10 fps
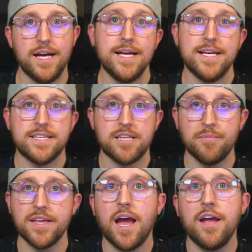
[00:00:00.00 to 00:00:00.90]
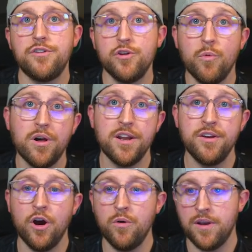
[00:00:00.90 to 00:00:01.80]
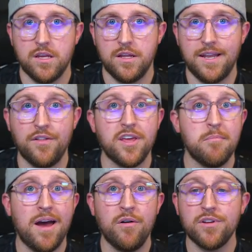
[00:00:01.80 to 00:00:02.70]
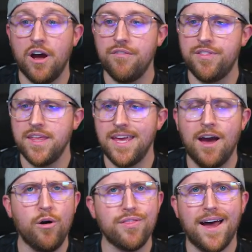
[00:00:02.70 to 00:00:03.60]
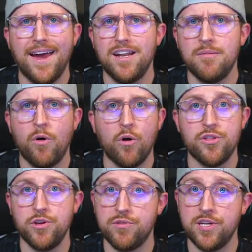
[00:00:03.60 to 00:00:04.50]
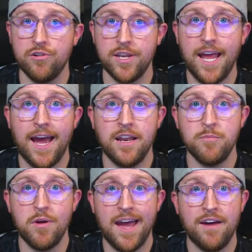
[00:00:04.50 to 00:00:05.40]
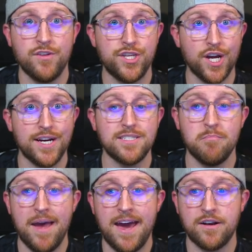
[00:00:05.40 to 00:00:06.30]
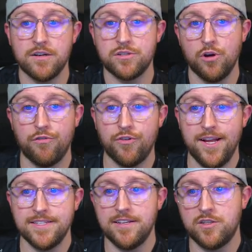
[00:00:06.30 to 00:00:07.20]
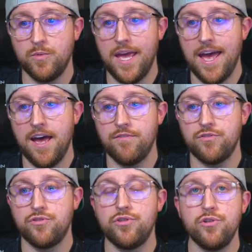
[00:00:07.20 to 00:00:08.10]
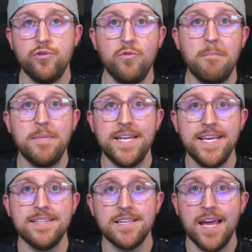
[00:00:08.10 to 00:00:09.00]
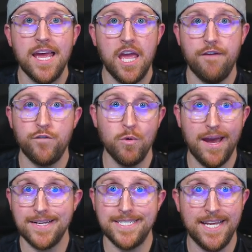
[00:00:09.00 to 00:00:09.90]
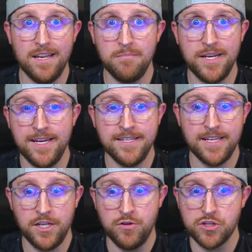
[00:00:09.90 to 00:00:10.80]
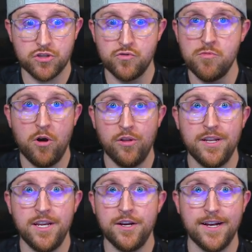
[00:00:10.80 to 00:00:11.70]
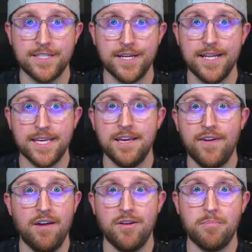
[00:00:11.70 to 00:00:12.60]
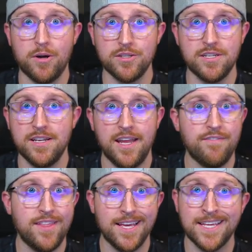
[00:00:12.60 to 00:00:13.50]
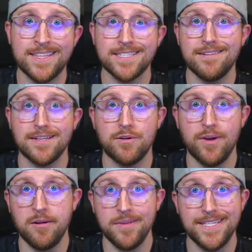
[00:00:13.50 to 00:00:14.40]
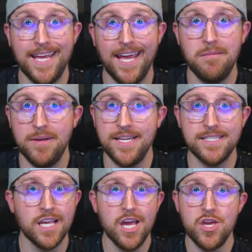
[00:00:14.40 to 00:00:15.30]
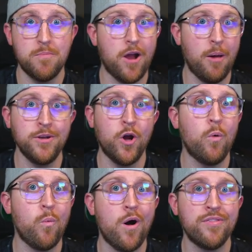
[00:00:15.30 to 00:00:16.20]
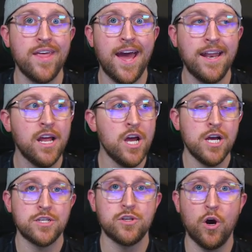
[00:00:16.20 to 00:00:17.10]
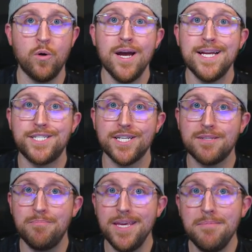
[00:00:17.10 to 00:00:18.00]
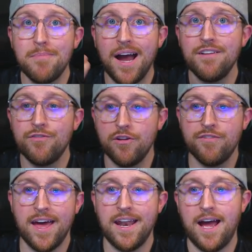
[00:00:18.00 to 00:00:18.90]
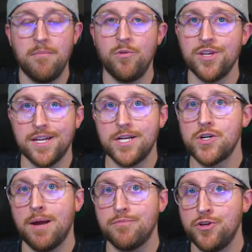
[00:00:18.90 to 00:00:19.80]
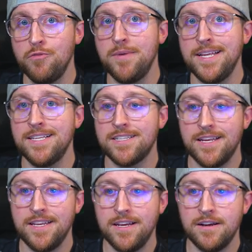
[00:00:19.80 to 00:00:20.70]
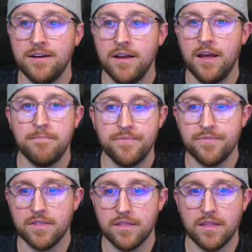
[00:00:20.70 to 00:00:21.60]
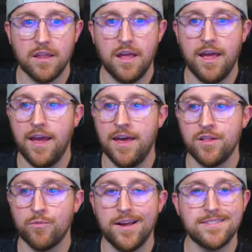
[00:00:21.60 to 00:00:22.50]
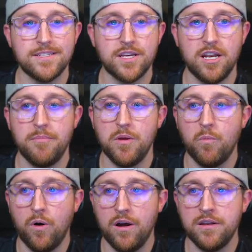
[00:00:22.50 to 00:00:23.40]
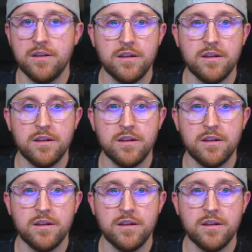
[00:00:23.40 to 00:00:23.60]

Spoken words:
Something I do want to note, now the amount of the health item or the utility item you have does matter. So for instance, we have 2 minis. If you had 10 minis and you just threw them all in here, it's going to give every person, if they get this selected randomly, 10 minis. You probably don't want that. So just be mindful of that. I'm only going to drop 2 minis in here, and the rest is going to be 1.